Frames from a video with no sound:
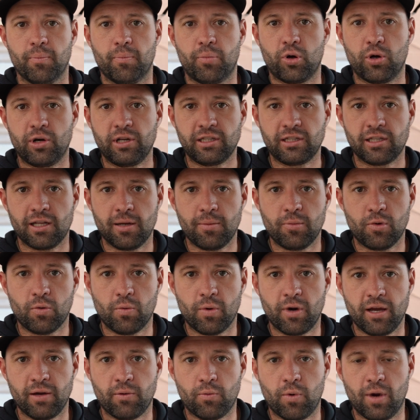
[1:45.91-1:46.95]
Putting them
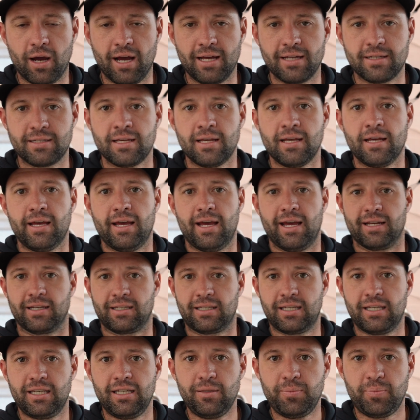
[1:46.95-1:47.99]
away wet and
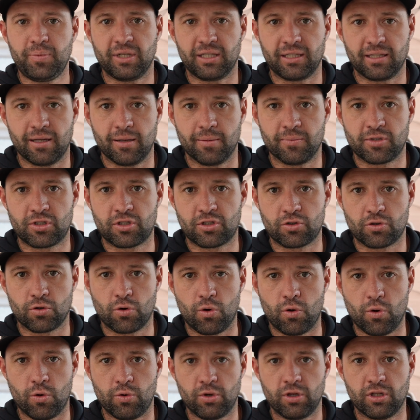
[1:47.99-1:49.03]
keeping them
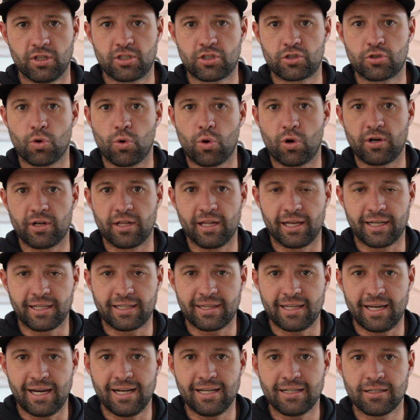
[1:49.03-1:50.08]
stored like
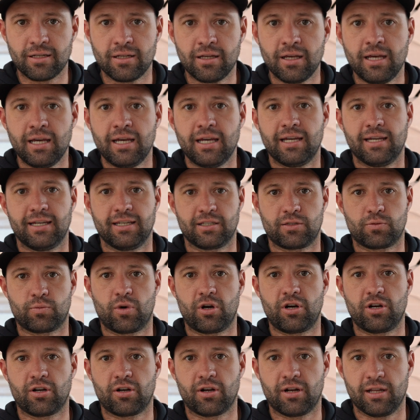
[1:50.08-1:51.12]
that is
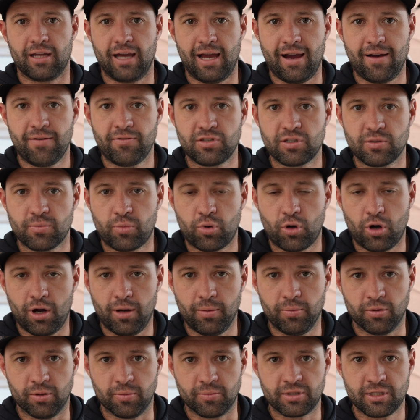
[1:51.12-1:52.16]
where you're gonna have some
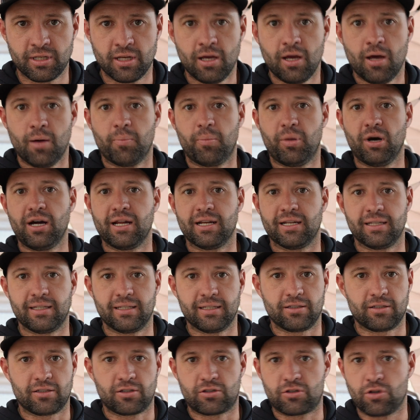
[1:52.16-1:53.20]
problems. But
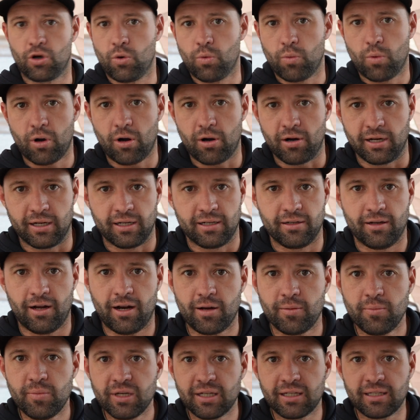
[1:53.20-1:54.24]
don't worry,
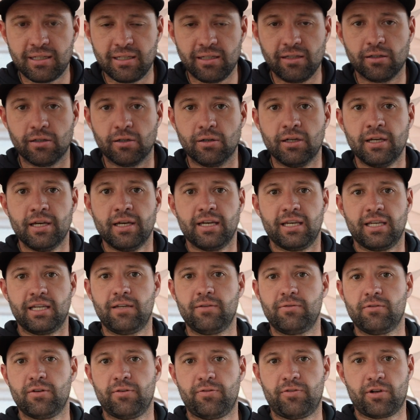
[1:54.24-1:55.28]
not a big deal.
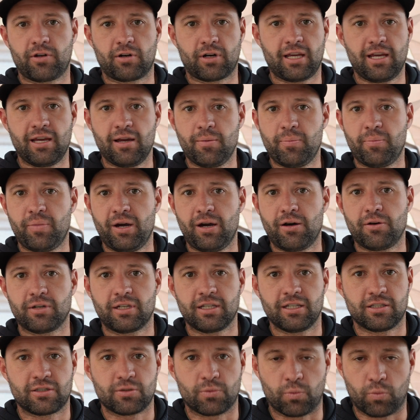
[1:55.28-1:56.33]
Even if your camp out
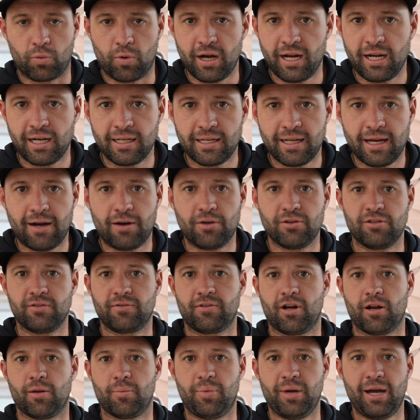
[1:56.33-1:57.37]
gets rained out and you've
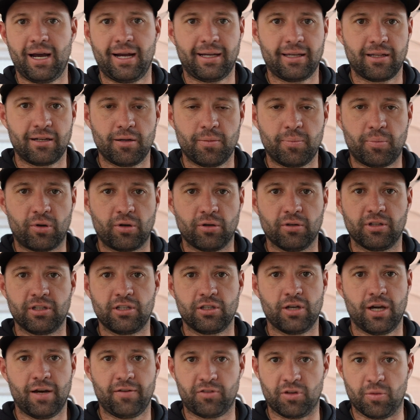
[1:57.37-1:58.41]
got to pack it up early,
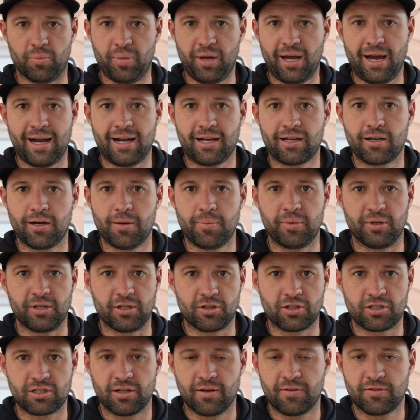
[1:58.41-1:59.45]
you have to pack up and
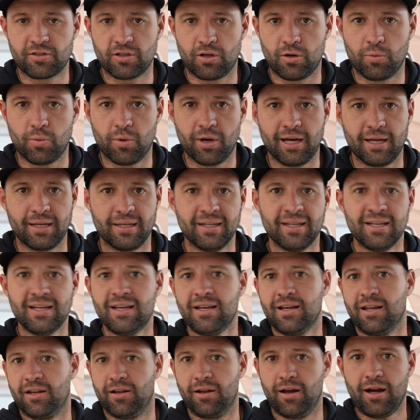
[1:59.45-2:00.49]
your stuff's all wet,
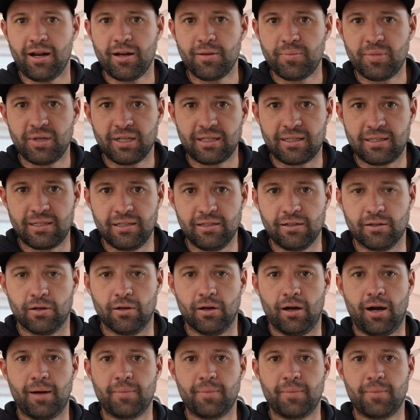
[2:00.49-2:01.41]
not a big deal.